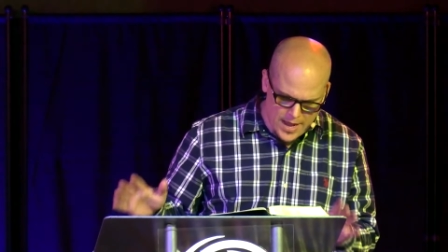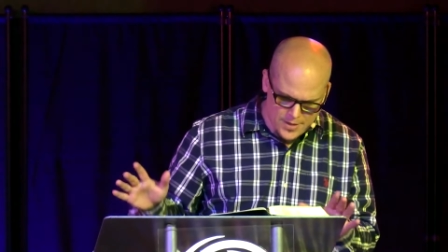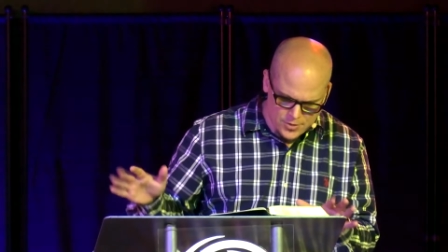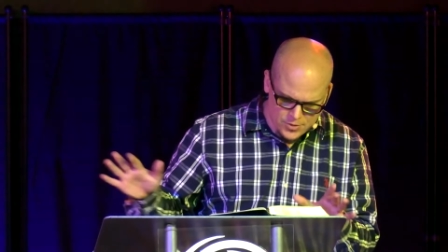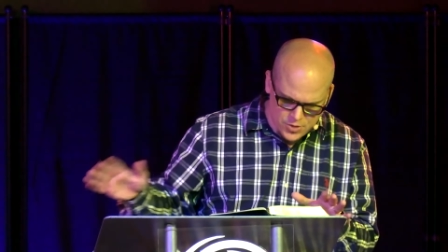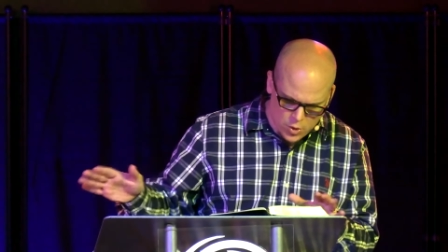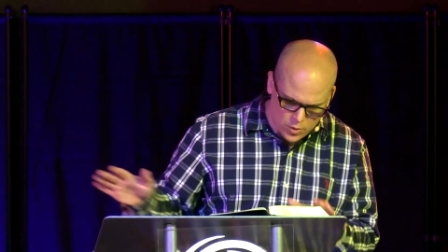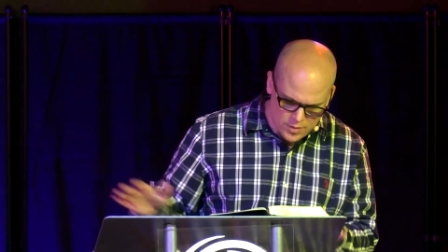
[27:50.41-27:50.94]

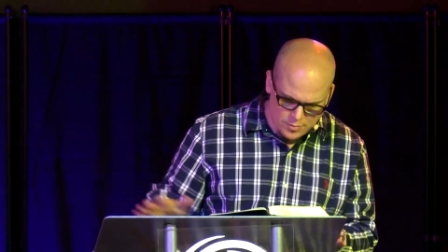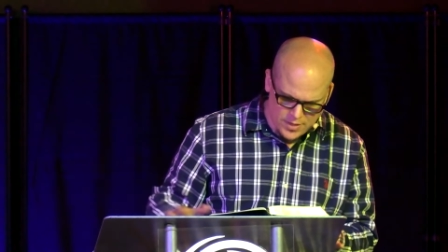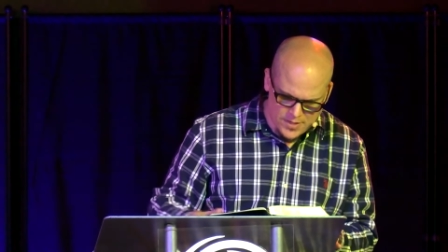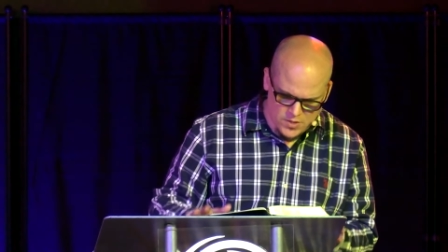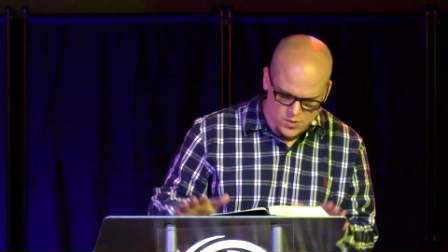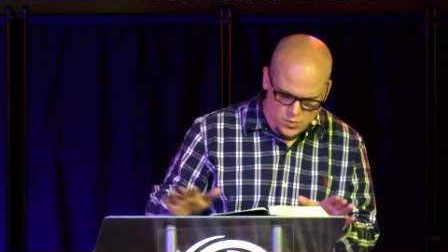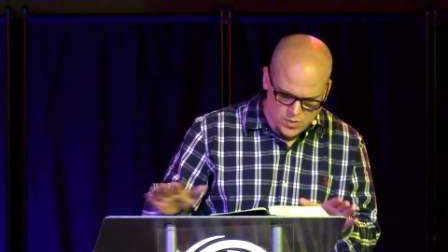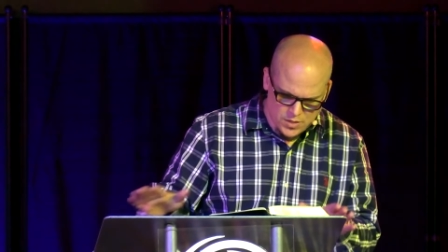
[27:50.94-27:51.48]
enters the holy
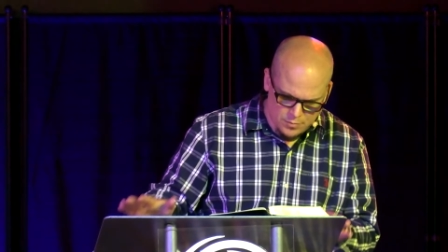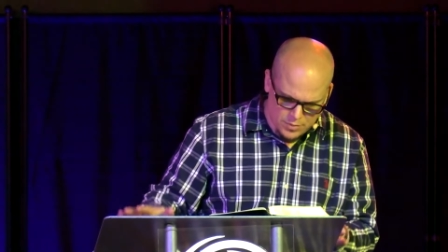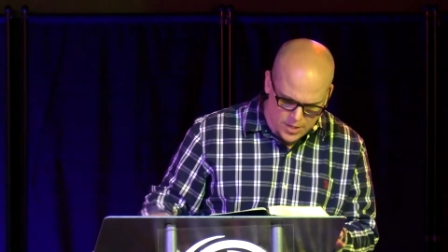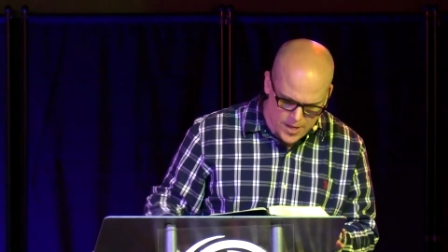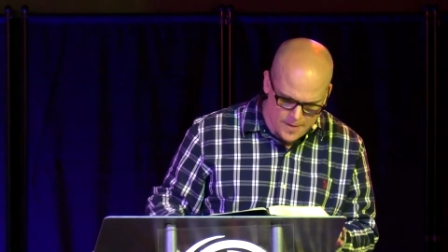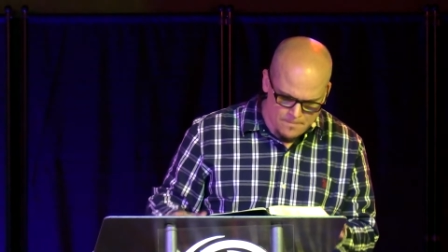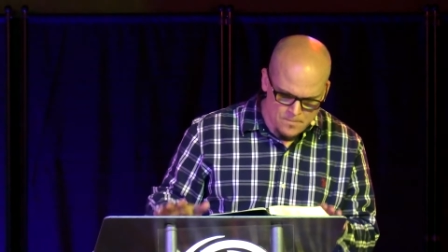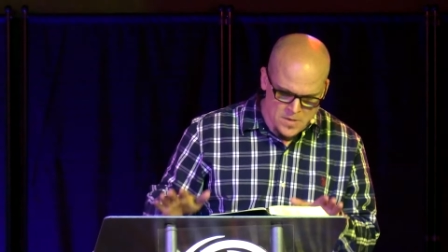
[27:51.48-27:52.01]
places with the
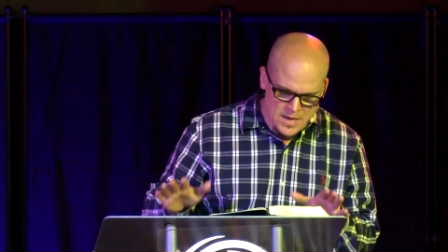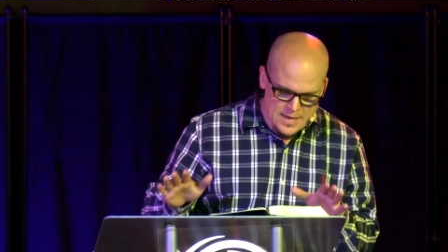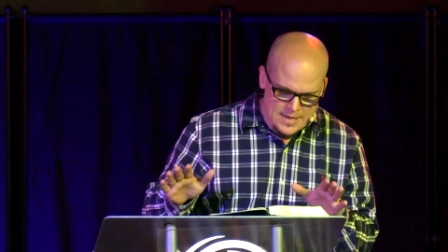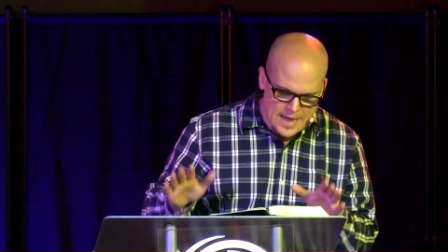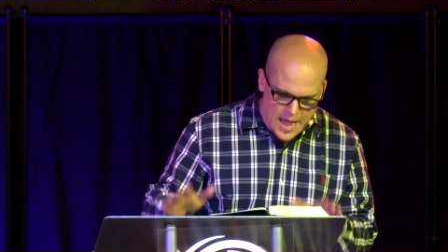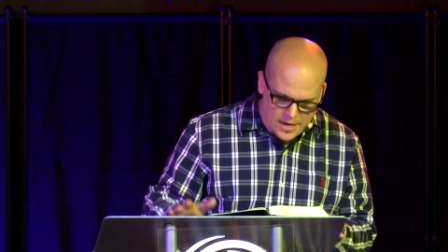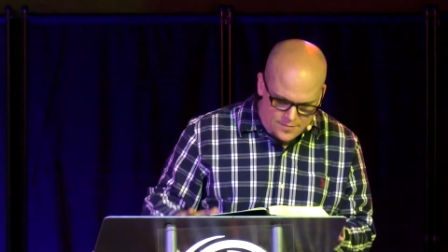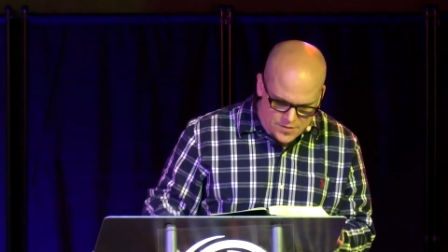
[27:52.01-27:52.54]
blood,
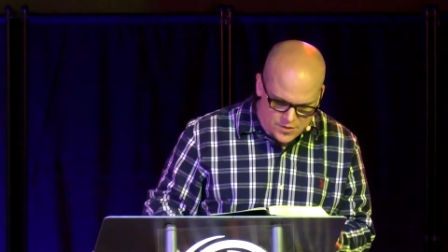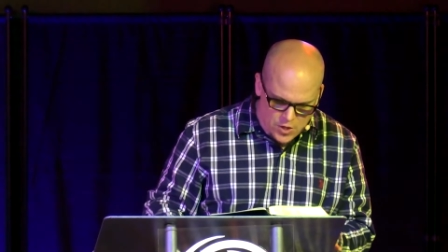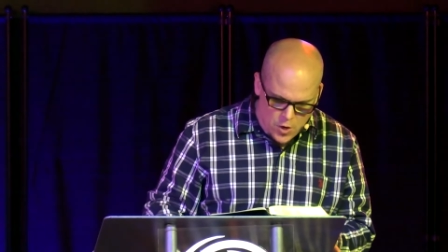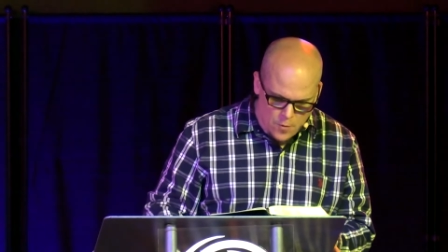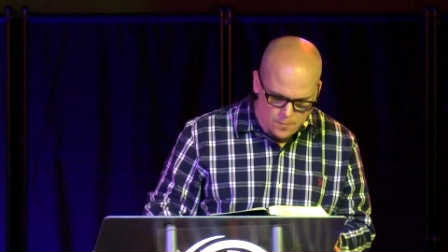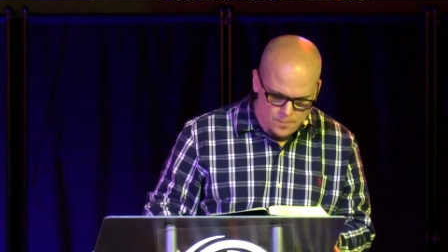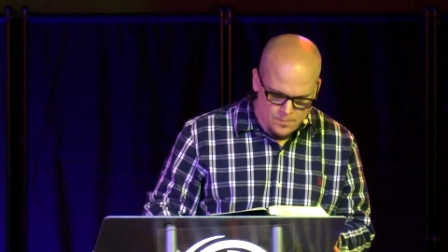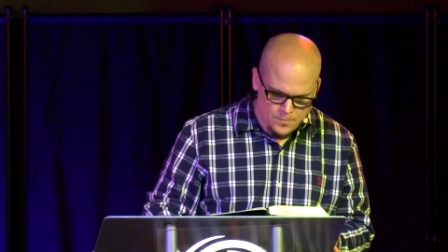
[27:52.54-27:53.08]
not of his
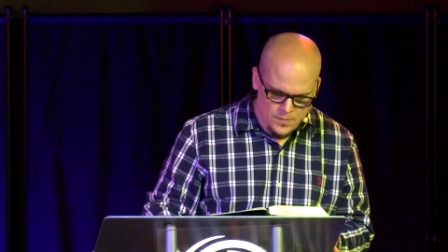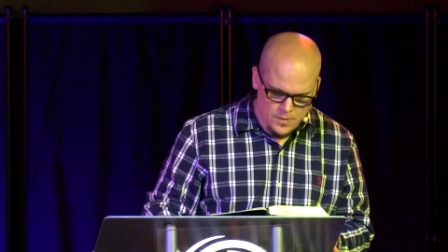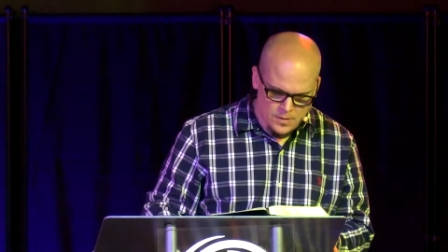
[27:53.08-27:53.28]
own.